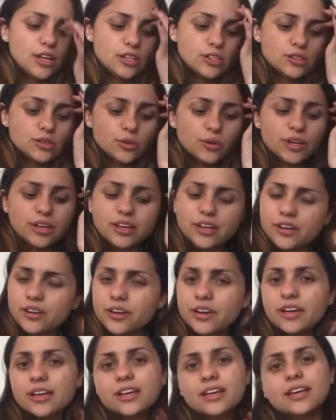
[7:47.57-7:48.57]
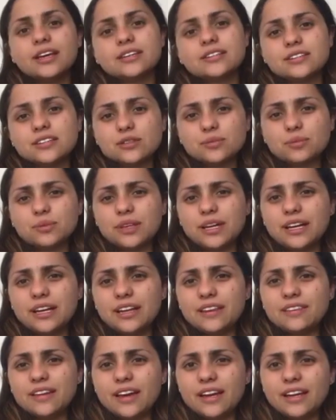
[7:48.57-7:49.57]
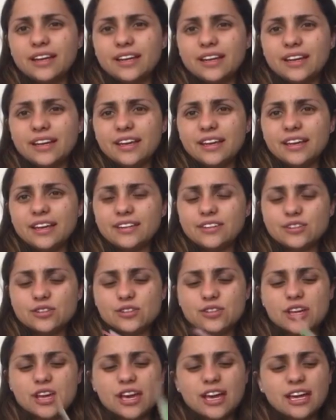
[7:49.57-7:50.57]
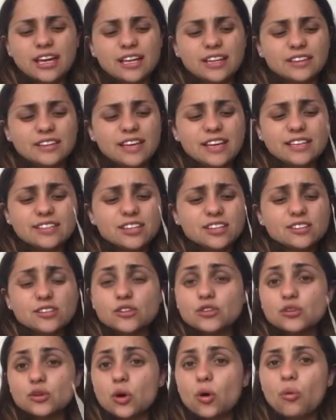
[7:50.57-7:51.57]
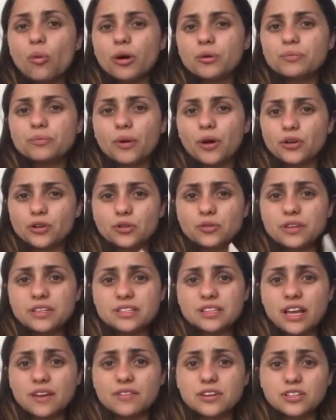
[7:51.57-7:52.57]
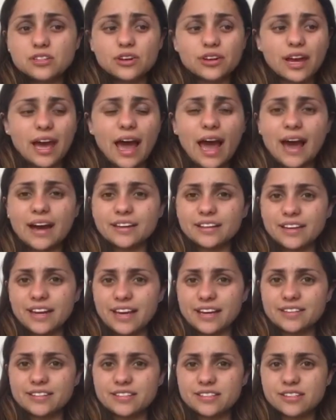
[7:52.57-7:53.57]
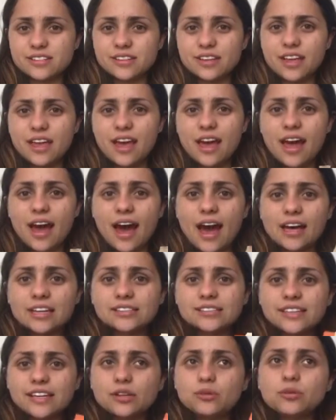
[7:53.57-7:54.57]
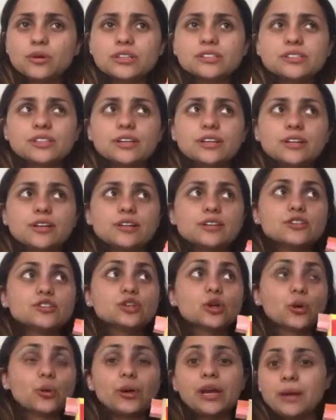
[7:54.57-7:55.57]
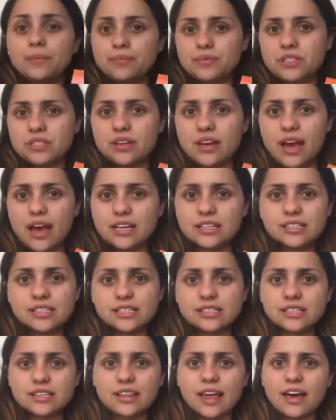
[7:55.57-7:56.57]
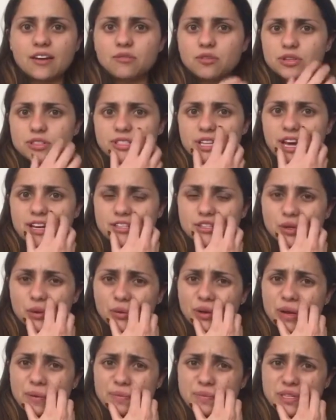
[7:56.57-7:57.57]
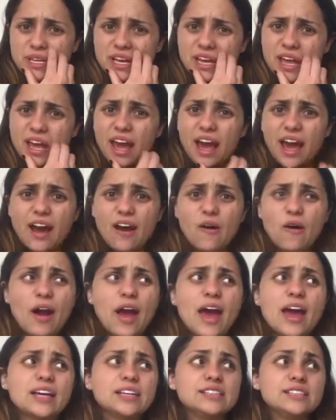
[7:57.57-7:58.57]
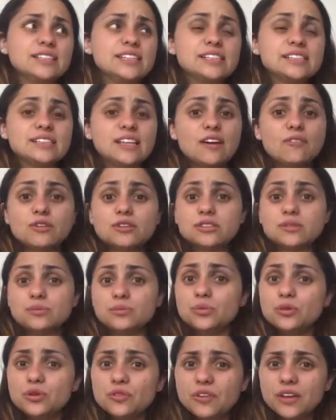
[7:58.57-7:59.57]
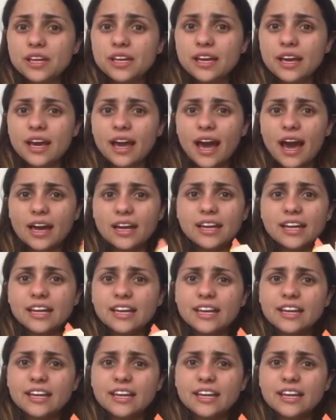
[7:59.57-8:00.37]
So here he is explaining that he doesn't know what part of his life he's going to act next. As it was a script, as his life was a script and his life was a movie, and he